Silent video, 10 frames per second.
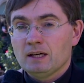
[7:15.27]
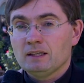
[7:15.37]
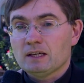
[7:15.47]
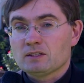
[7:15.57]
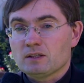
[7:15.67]

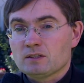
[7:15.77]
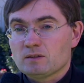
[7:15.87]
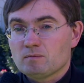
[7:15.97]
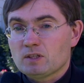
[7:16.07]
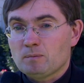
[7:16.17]
And that's,
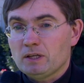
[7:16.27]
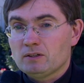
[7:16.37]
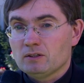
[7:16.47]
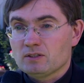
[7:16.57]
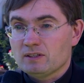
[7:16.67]
as St.
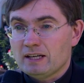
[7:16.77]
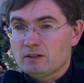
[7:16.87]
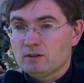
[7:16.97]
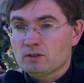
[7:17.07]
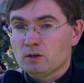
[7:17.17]
Peter's
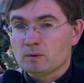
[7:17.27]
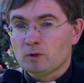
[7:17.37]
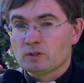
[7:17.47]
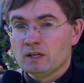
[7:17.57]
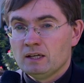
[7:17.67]
letter talked
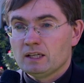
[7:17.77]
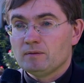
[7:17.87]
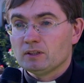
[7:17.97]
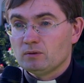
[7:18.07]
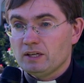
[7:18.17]
about,
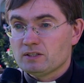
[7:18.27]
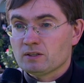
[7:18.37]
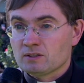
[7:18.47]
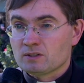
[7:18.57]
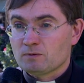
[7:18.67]
giving the
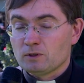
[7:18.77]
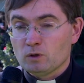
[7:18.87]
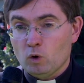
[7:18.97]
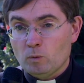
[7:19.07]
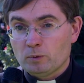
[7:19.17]
reasons for
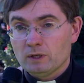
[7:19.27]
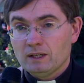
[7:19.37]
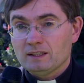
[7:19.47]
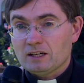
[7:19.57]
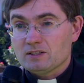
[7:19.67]
the hope
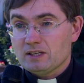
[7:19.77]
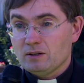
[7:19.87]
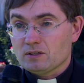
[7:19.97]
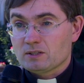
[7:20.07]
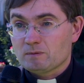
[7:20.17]
that is
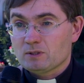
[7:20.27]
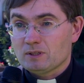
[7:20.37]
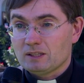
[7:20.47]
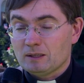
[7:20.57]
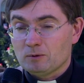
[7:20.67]
in us, so
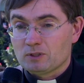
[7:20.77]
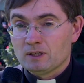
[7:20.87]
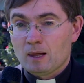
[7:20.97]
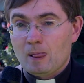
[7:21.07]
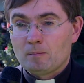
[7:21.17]
that they would
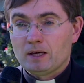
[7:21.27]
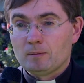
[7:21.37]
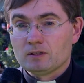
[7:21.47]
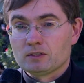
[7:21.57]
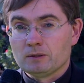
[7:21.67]
be
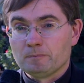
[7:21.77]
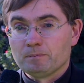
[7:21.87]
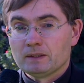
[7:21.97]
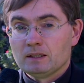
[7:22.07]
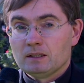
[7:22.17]
able to
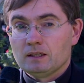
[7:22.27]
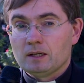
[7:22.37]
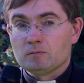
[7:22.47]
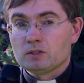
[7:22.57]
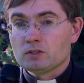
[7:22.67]

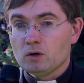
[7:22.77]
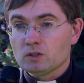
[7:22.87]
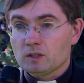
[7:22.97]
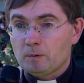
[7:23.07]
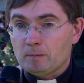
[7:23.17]

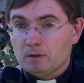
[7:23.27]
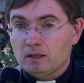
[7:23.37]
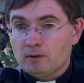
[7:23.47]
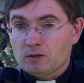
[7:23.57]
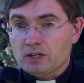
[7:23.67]
talk to the
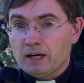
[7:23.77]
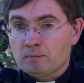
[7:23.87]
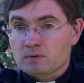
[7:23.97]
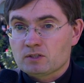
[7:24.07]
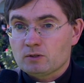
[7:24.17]
people of our
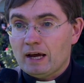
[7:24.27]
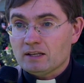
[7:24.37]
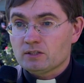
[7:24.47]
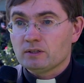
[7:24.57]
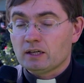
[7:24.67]
times, to
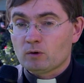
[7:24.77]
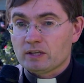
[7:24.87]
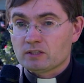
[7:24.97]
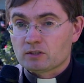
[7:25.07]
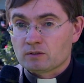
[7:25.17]
answer their
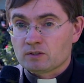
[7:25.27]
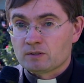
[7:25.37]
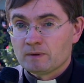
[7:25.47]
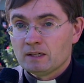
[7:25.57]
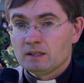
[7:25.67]

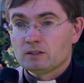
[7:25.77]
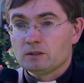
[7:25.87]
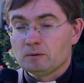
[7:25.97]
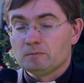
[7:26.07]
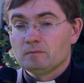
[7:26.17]
questions,
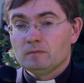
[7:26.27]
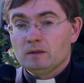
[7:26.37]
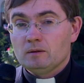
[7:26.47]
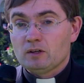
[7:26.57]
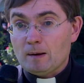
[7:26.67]
to
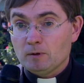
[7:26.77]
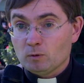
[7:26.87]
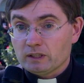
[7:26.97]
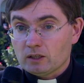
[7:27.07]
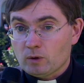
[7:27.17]
grapple
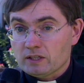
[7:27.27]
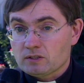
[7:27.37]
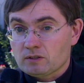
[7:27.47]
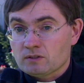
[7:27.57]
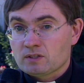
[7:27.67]
with their
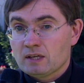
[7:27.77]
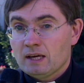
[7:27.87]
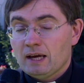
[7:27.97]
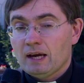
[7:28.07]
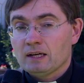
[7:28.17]
questions.
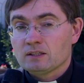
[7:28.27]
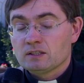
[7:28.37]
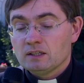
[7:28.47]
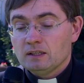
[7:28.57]
And